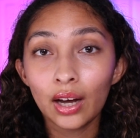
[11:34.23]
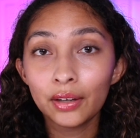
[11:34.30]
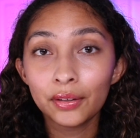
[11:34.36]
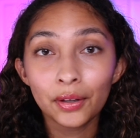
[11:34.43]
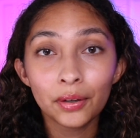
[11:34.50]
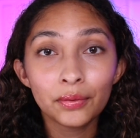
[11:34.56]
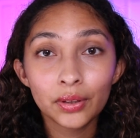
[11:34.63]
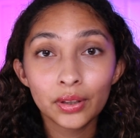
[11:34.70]
I
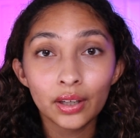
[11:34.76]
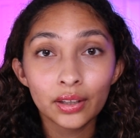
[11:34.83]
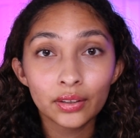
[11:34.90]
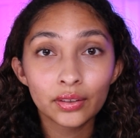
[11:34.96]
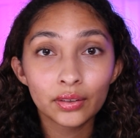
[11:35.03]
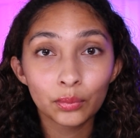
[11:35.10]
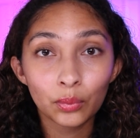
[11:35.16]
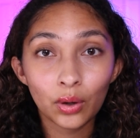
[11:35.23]
don't know if you
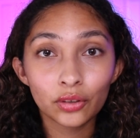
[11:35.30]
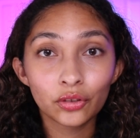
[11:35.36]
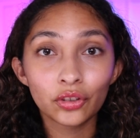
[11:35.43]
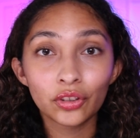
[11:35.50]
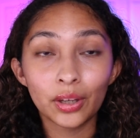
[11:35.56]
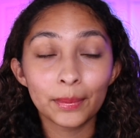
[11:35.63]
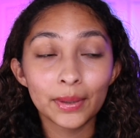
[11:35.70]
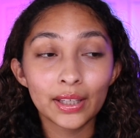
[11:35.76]
guys watched
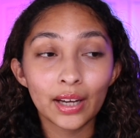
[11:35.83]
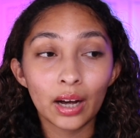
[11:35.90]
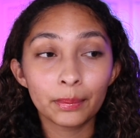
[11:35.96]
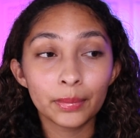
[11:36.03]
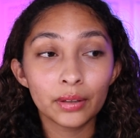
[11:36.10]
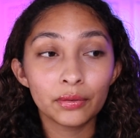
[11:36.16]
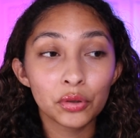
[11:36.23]
Sam and Cat, but